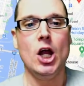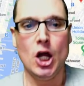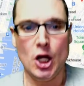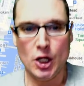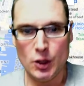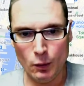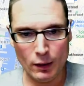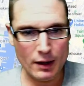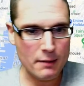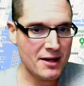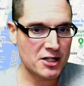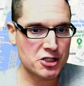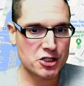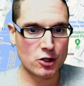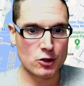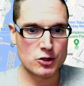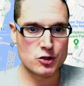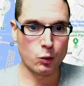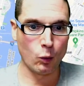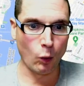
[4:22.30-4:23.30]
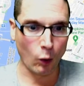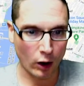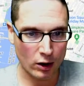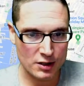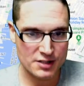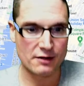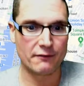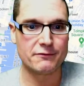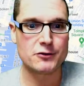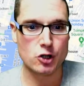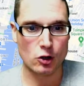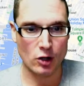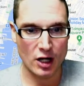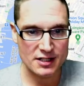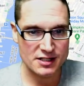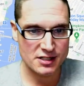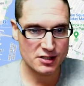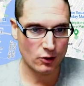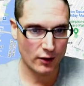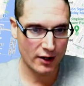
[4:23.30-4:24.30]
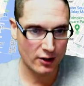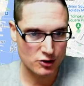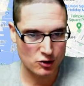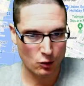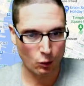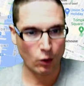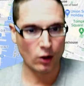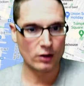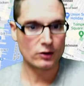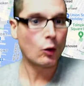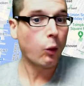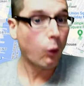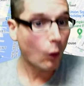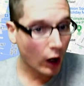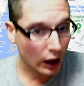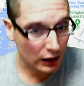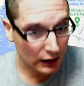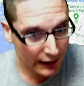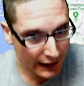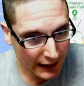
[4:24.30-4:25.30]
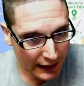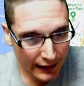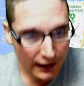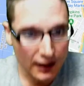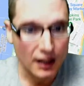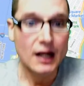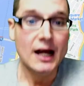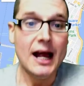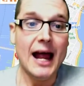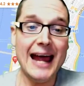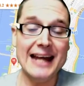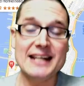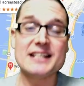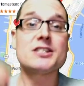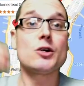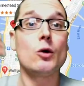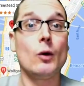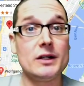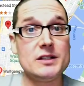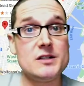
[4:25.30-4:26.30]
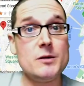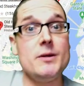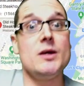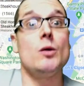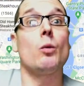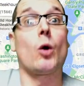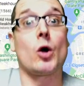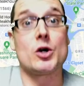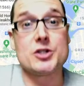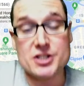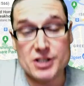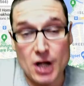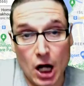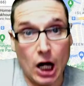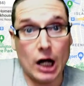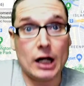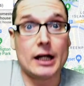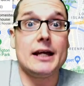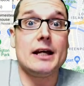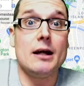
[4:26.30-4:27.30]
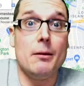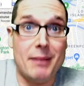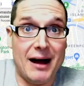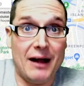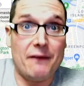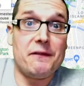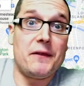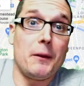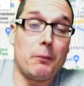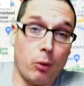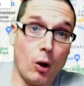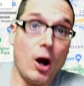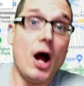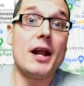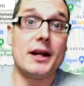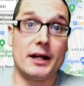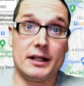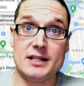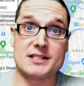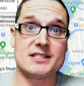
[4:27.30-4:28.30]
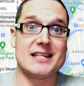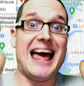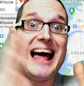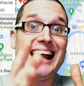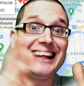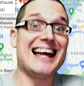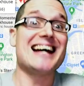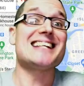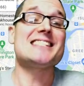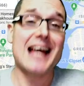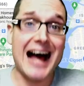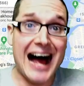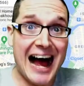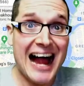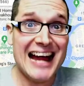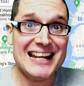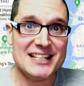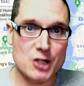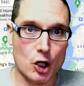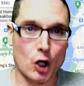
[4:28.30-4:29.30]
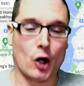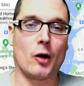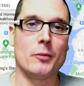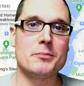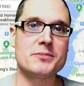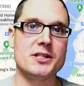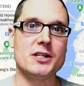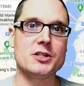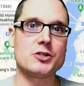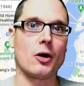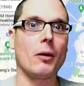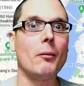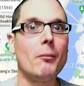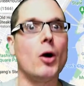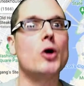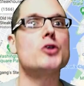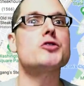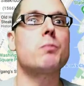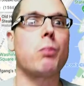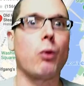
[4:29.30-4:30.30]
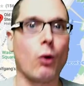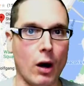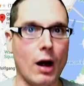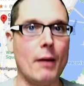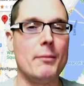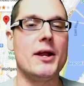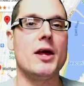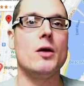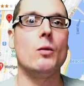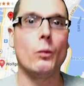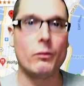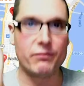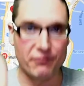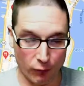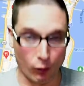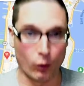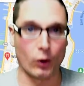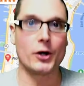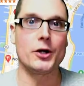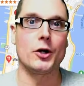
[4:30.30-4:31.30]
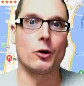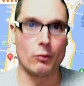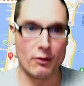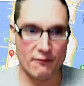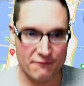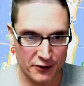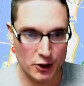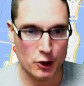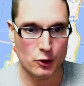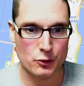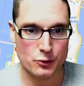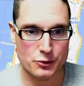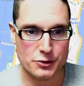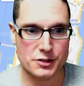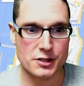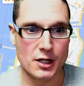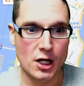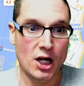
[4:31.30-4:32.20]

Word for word: you want to make sure it's words of trust. So, here's a word quality, and it's going to be words talking about the product. It's LSI terms, these are most prominent for your reviews.